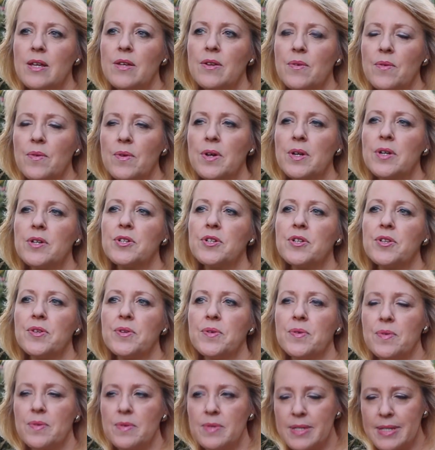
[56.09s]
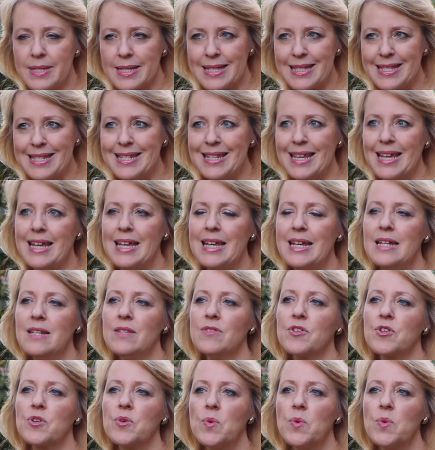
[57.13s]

in order to sustain the